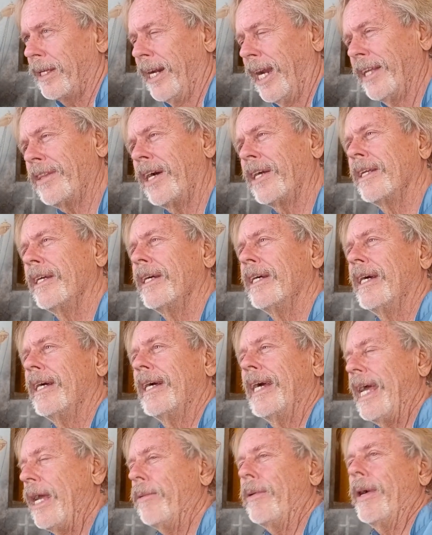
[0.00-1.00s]
And I thought,
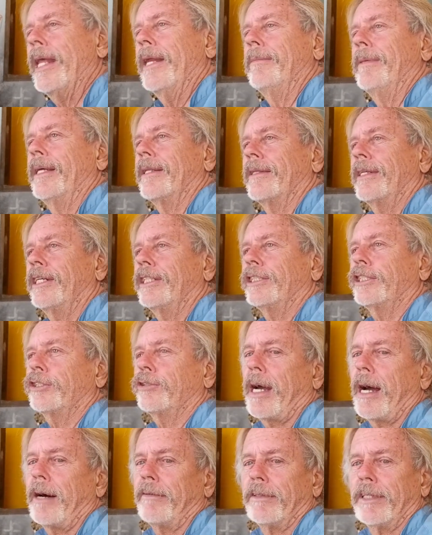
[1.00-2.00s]
hey, wait a minute, there's
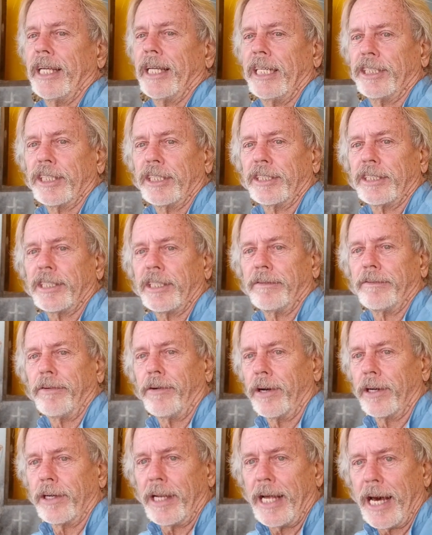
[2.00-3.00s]
travel agents in
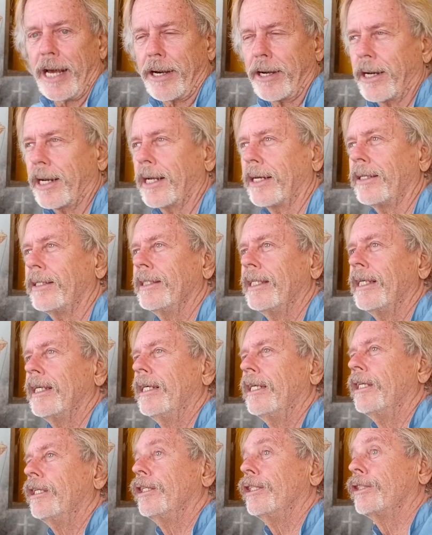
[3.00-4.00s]
Fort Lauderdale.
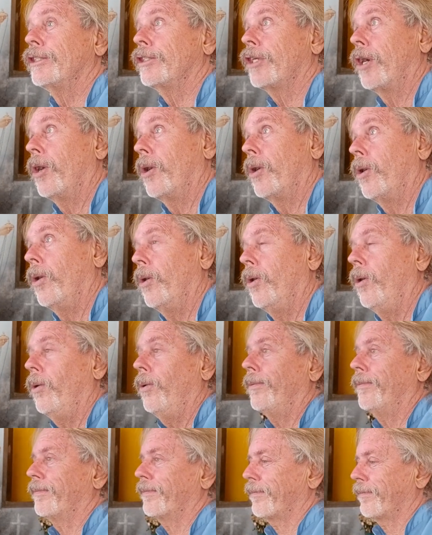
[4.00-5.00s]

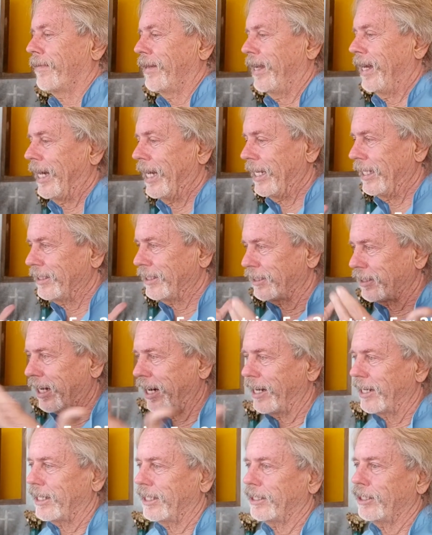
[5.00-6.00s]
So I
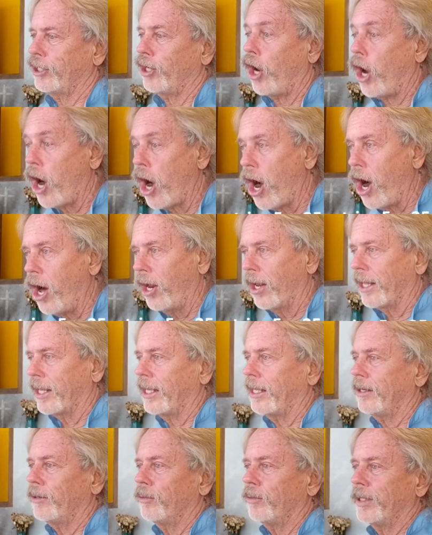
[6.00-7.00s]
started
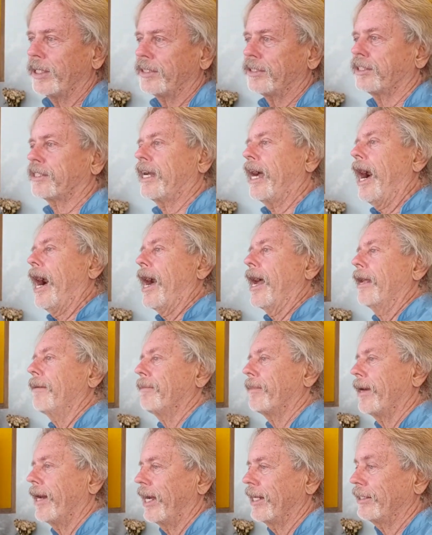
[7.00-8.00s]
calling with Skype,
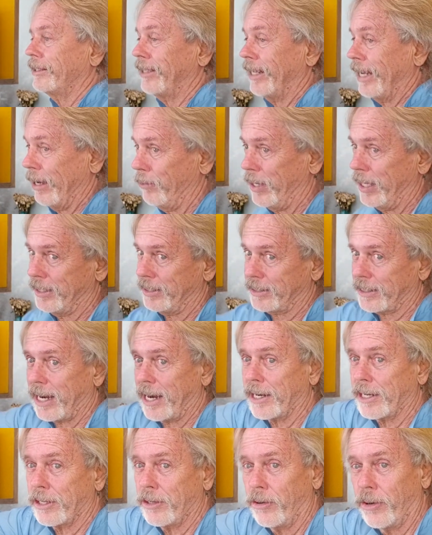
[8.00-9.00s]
and I
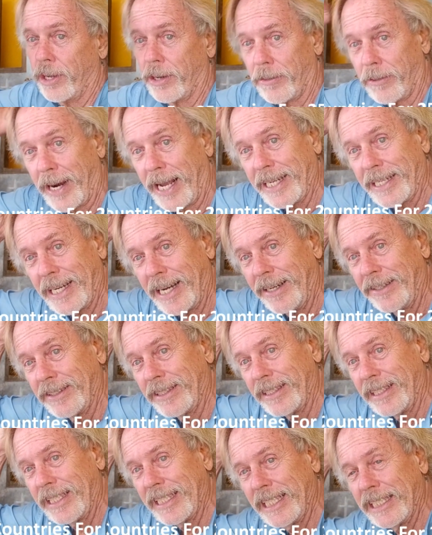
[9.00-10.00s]
started going right down
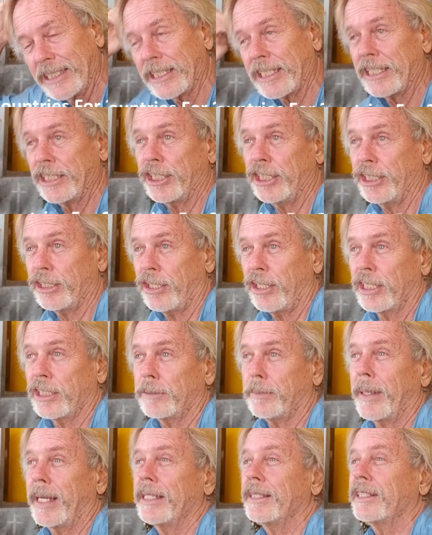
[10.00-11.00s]
the list because she's going to
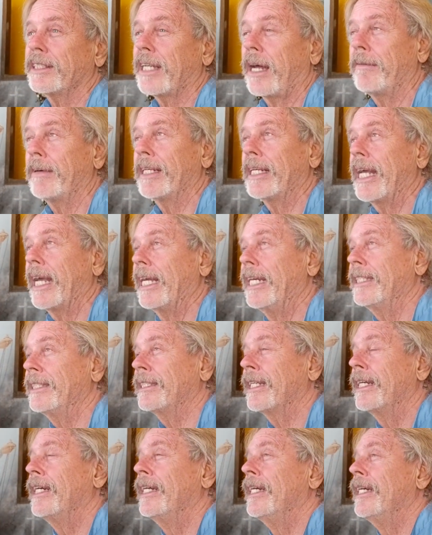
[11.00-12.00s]
spend 7
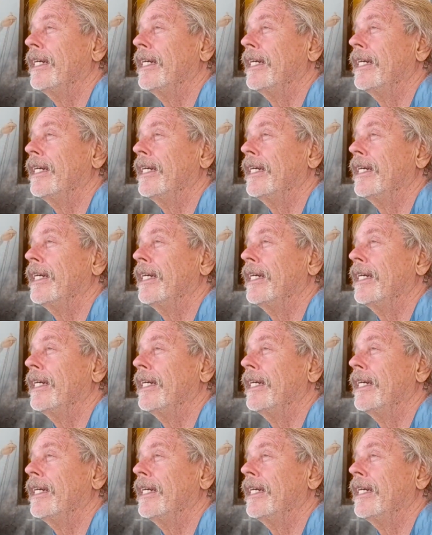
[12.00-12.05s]
days